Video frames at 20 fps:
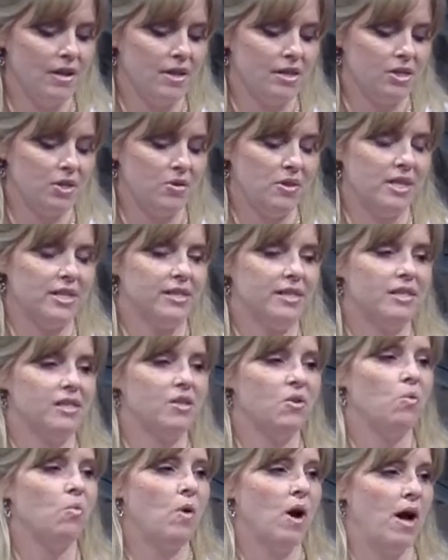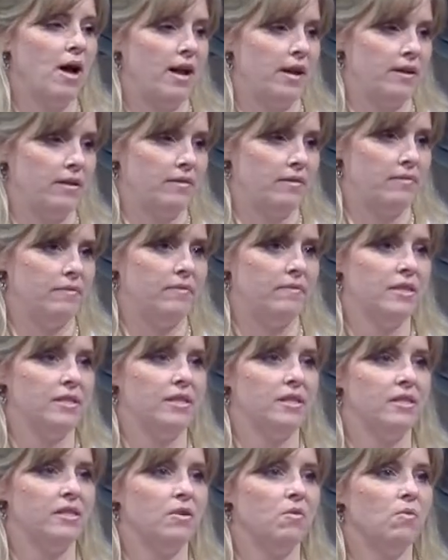So this is the one,
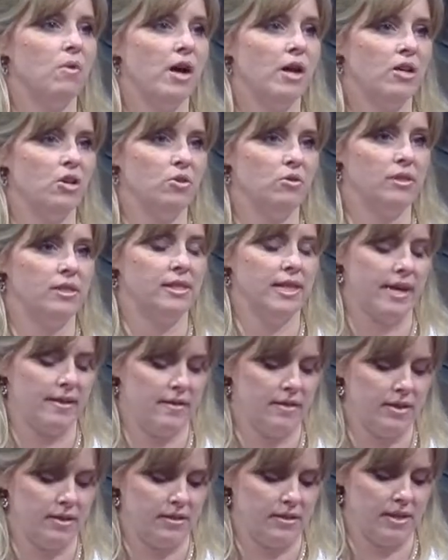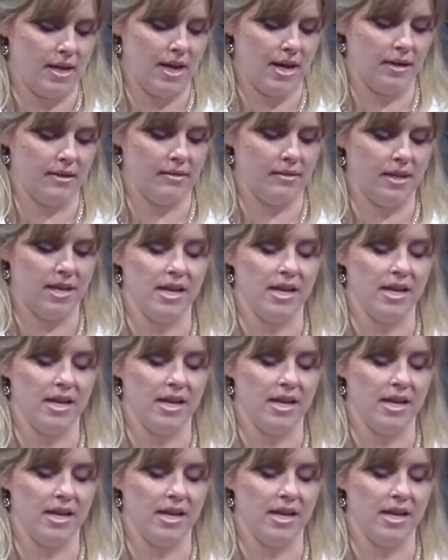this is the one who said these things.